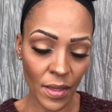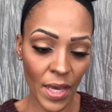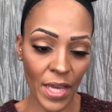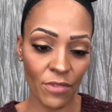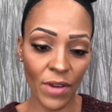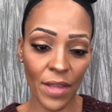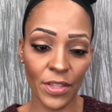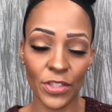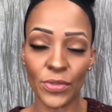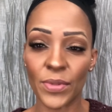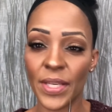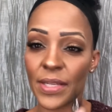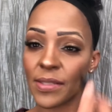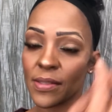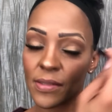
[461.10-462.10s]
I'd rather do
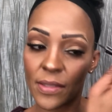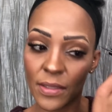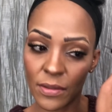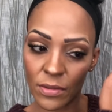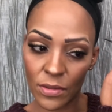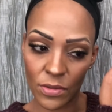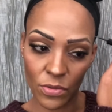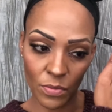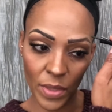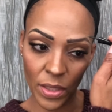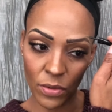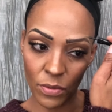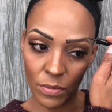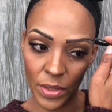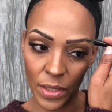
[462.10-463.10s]
this than do
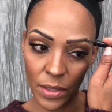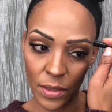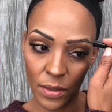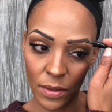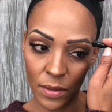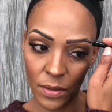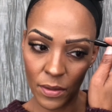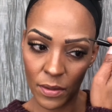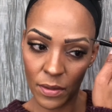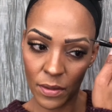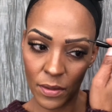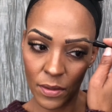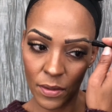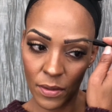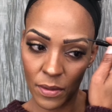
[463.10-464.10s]
microblading.
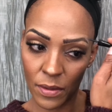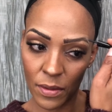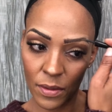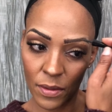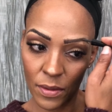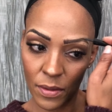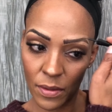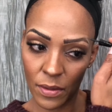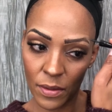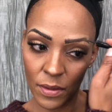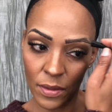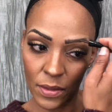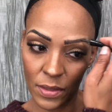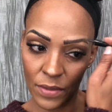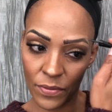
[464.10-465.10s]

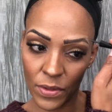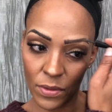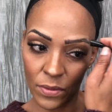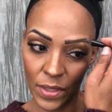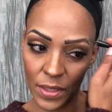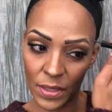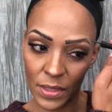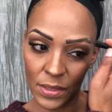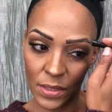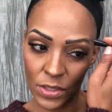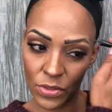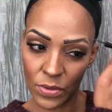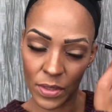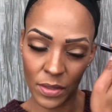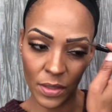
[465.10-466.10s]
Because if you don't like this, at
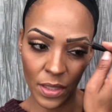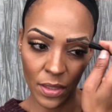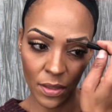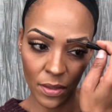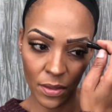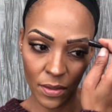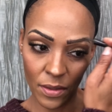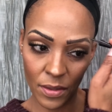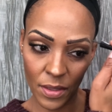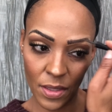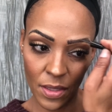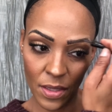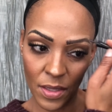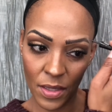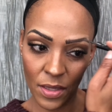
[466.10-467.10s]
least you can like
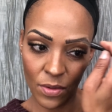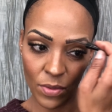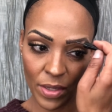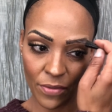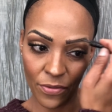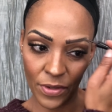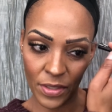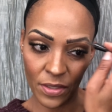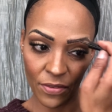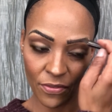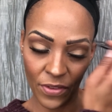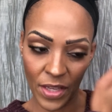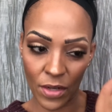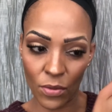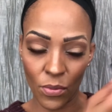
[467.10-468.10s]
wait for it to
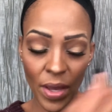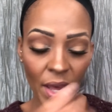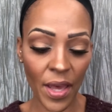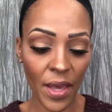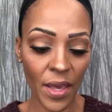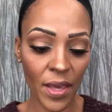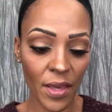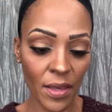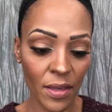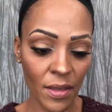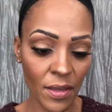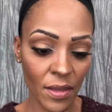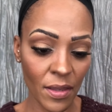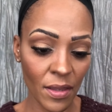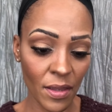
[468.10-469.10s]
fade away.
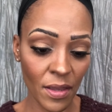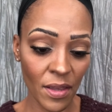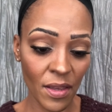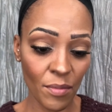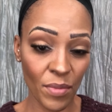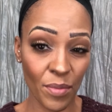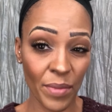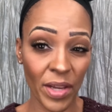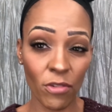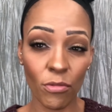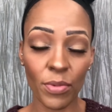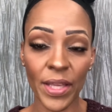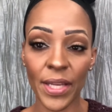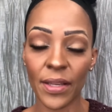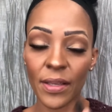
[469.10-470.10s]
But
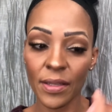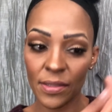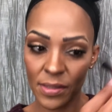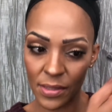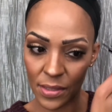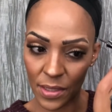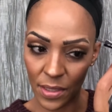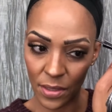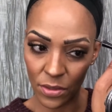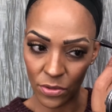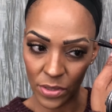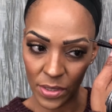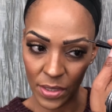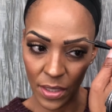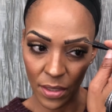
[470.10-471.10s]
microblading, it's in
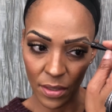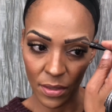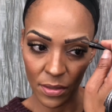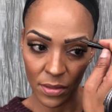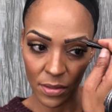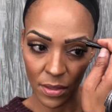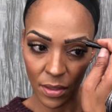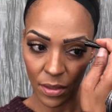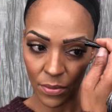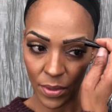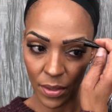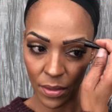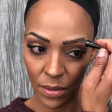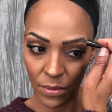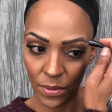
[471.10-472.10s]
your skin and it's not
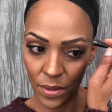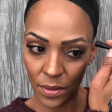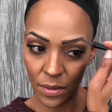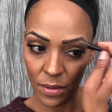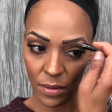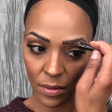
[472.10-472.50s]
going anywhere.